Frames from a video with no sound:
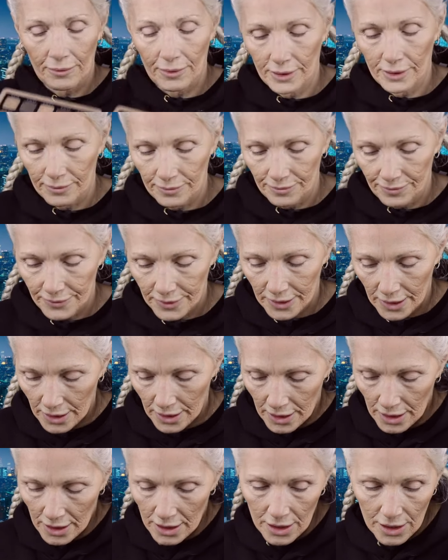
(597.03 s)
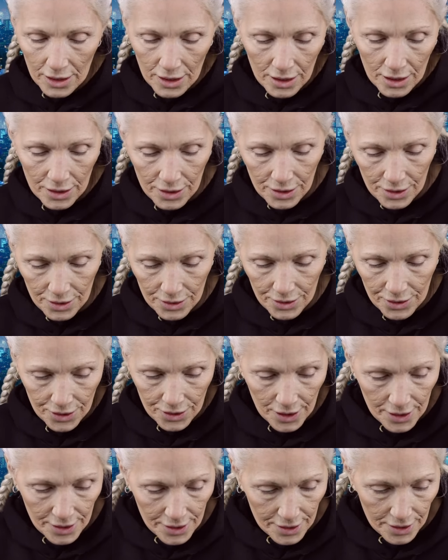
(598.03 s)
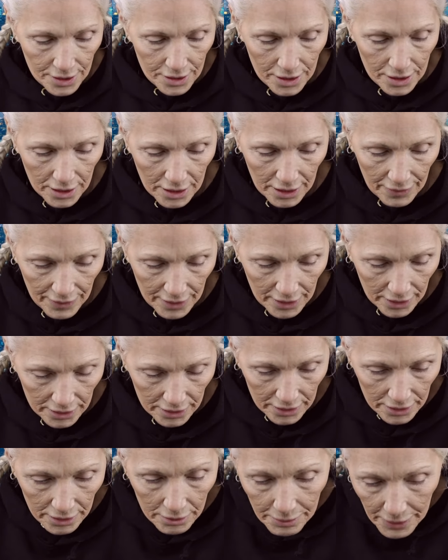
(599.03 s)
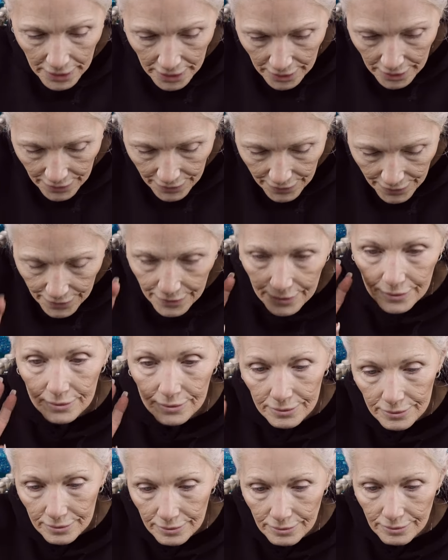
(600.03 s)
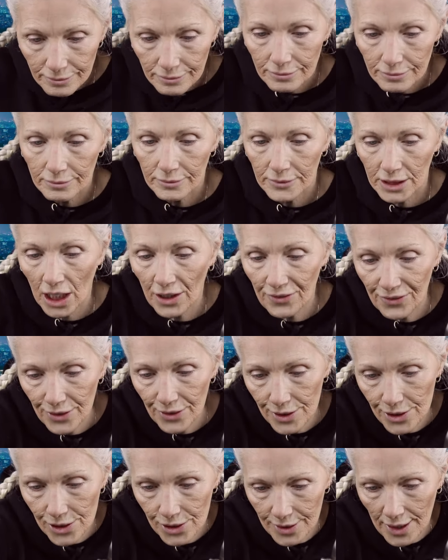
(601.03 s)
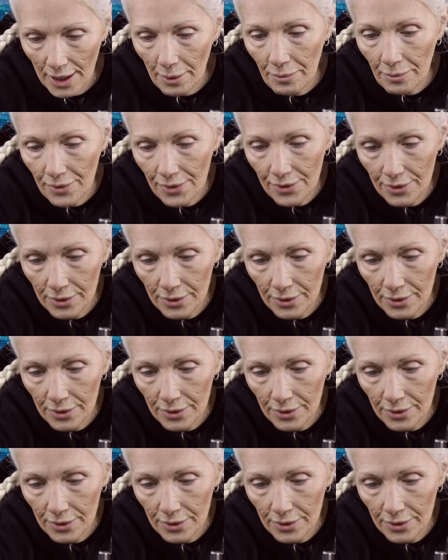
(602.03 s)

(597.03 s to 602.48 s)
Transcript: one. Just to give it a little bit of coverage, depth,